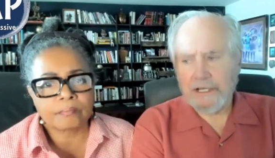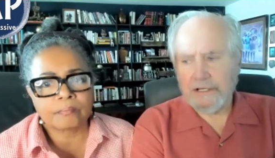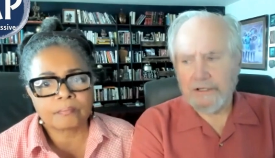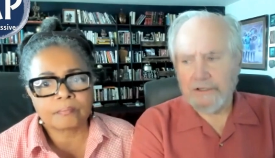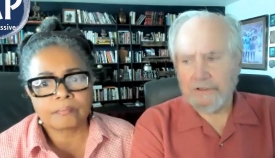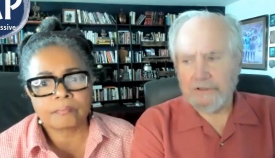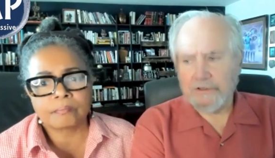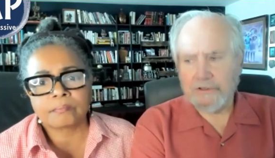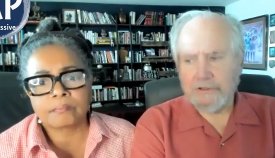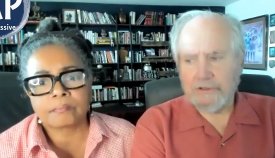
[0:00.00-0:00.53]
Speaker 1: and
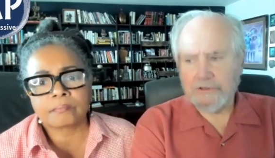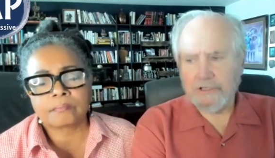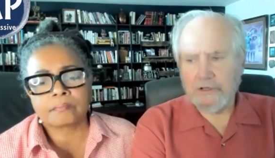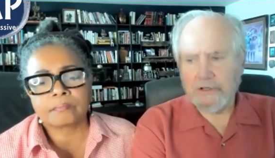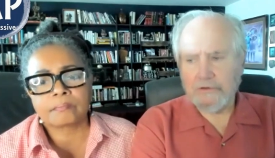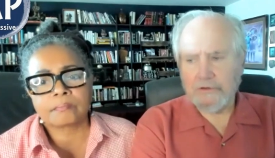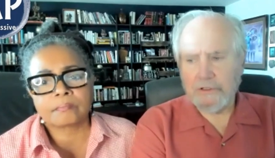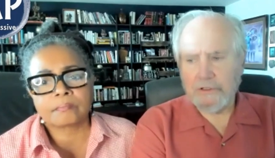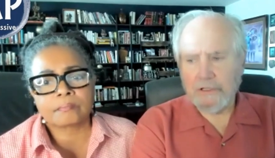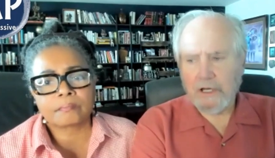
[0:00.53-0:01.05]
editors
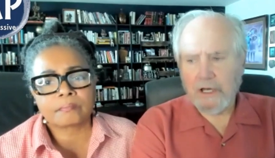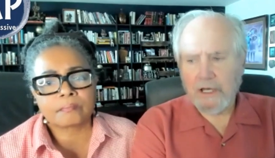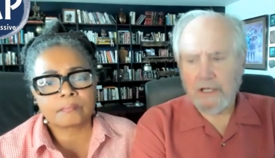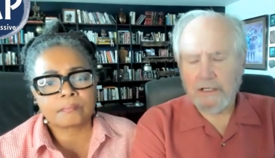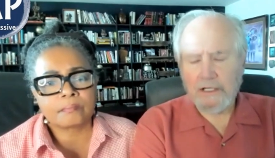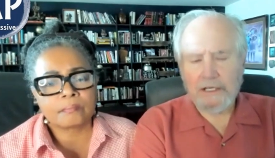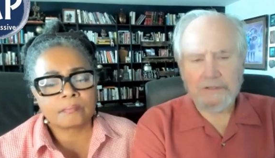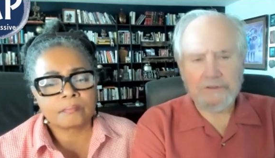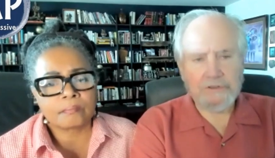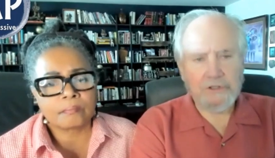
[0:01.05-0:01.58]
of an
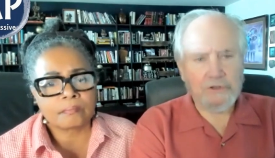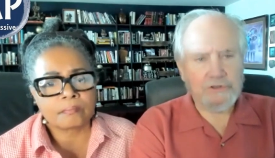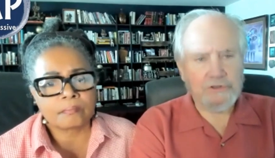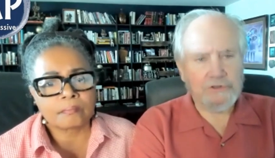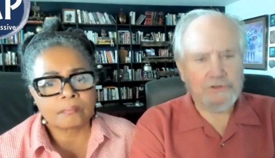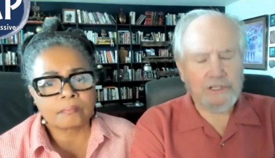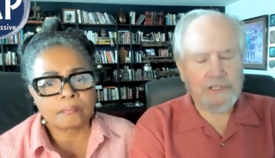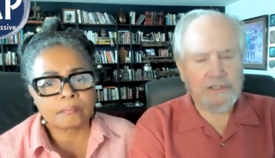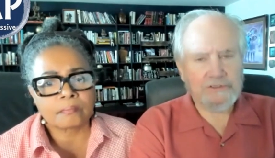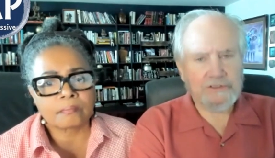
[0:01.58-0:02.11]
online
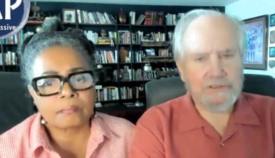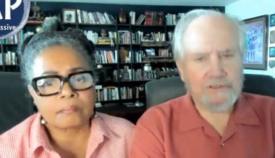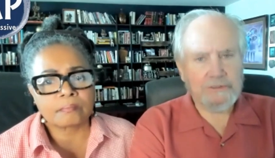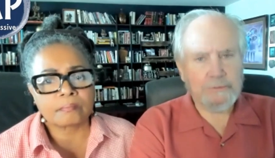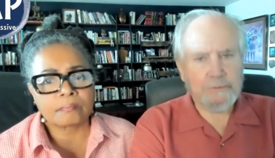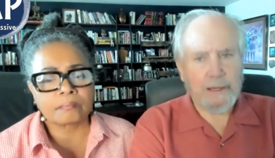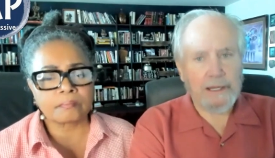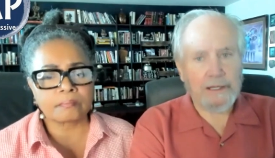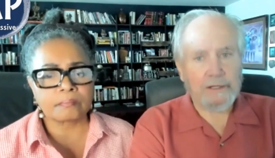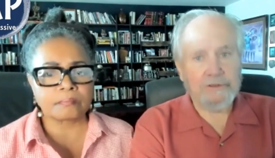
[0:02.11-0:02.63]
social justice
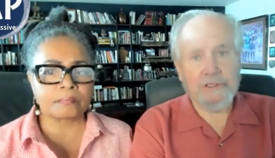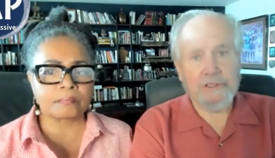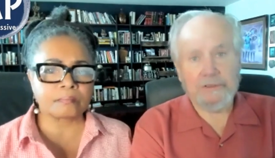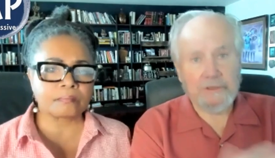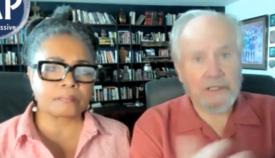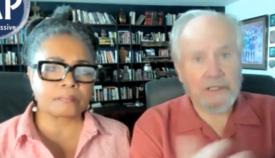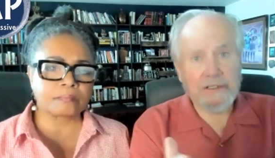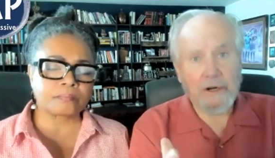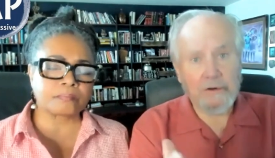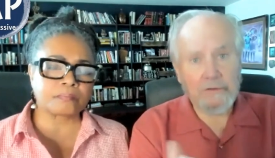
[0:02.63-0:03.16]
magazine
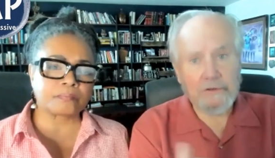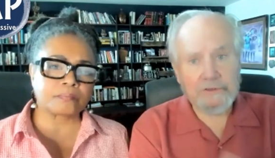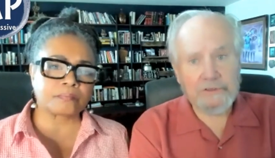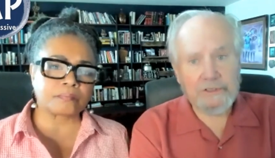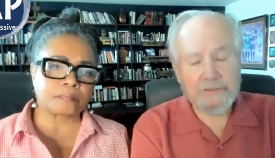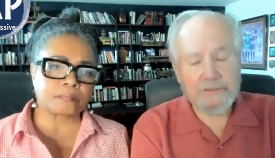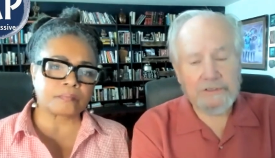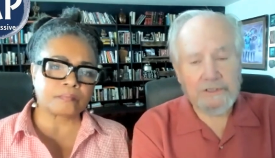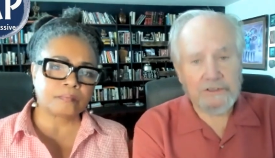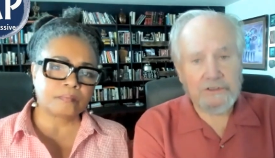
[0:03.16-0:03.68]
that covers
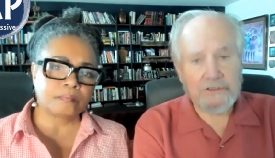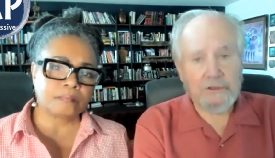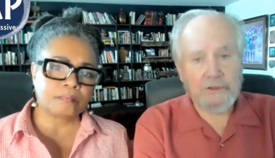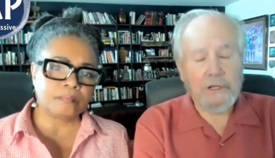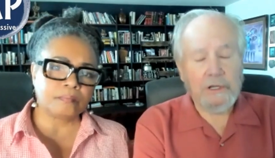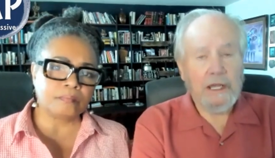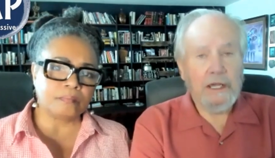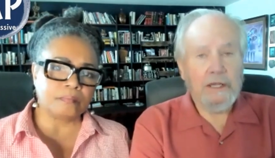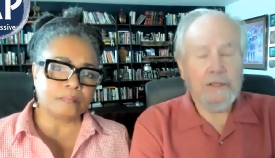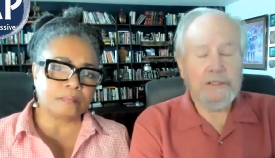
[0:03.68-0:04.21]
these issues,
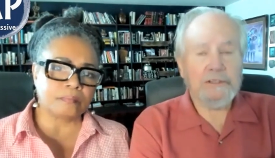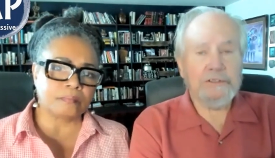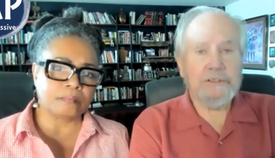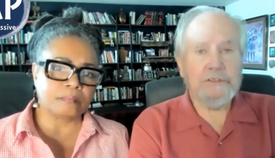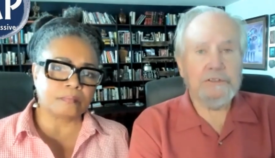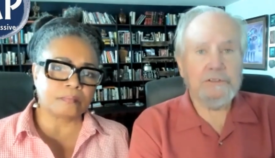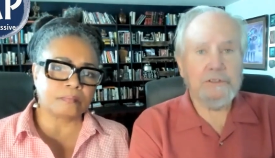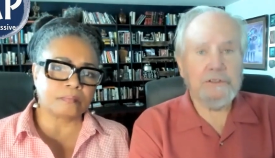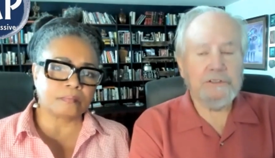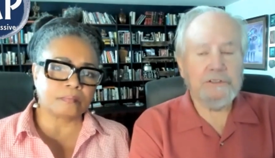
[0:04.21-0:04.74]
this
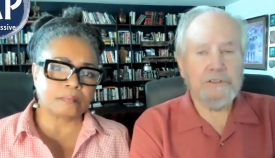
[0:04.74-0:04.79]
is